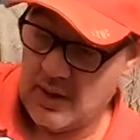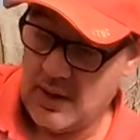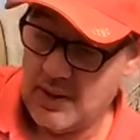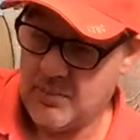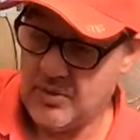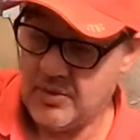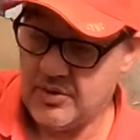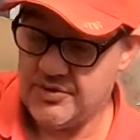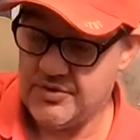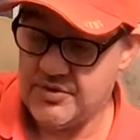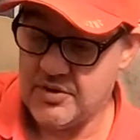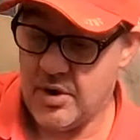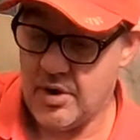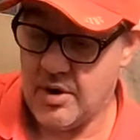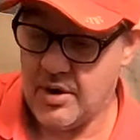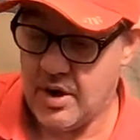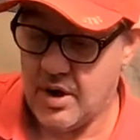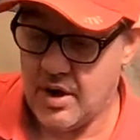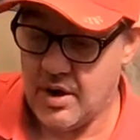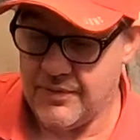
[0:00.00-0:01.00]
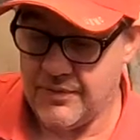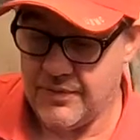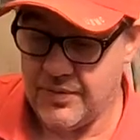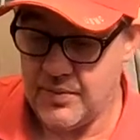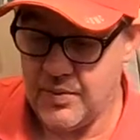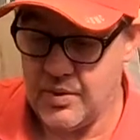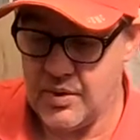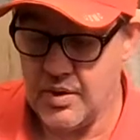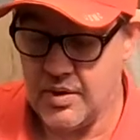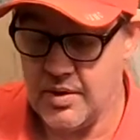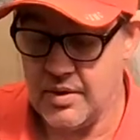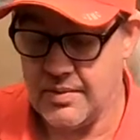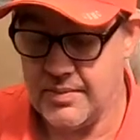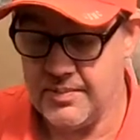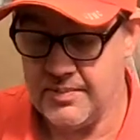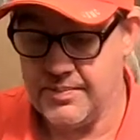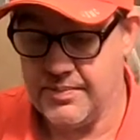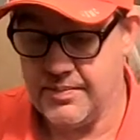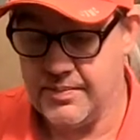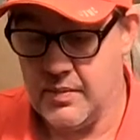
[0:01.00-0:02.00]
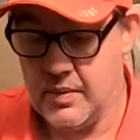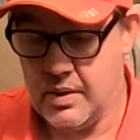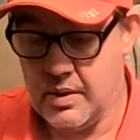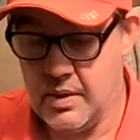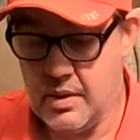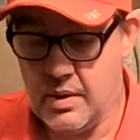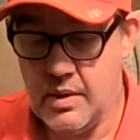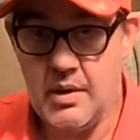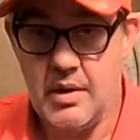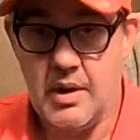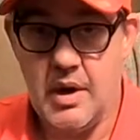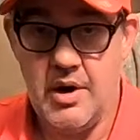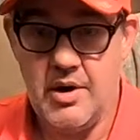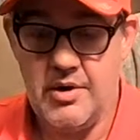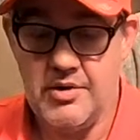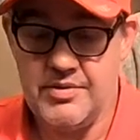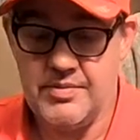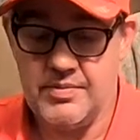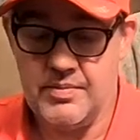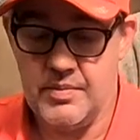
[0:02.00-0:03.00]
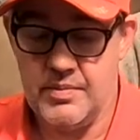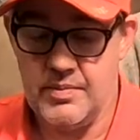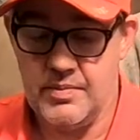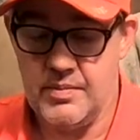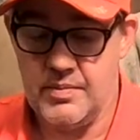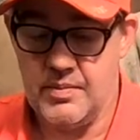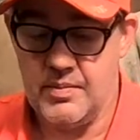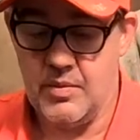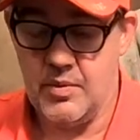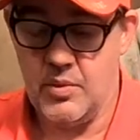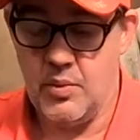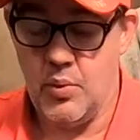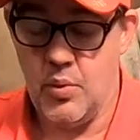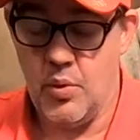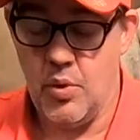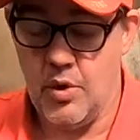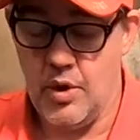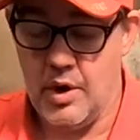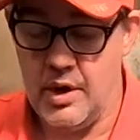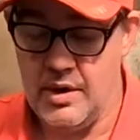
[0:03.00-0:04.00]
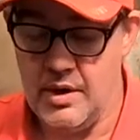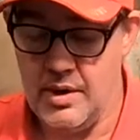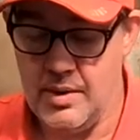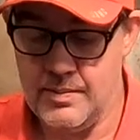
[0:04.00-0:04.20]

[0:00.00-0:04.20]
I'm going to start off. There's 1.